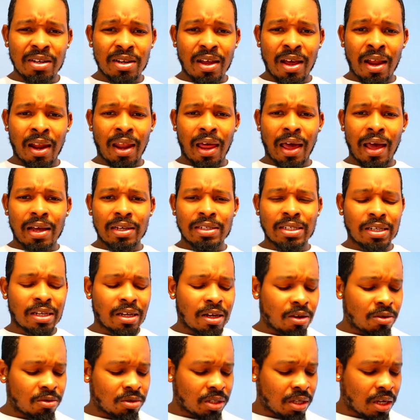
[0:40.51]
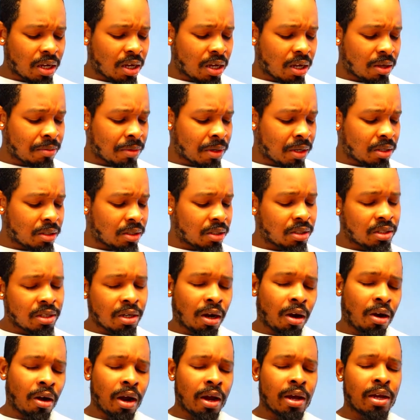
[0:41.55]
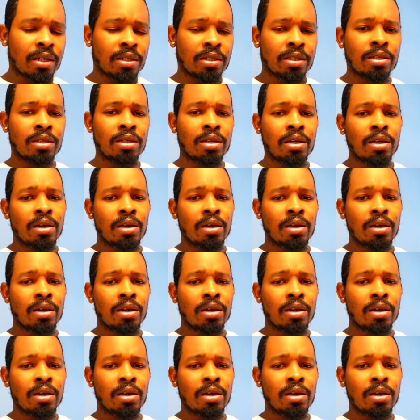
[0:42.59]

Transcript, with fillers: Alaska outside, man. This shit crazy.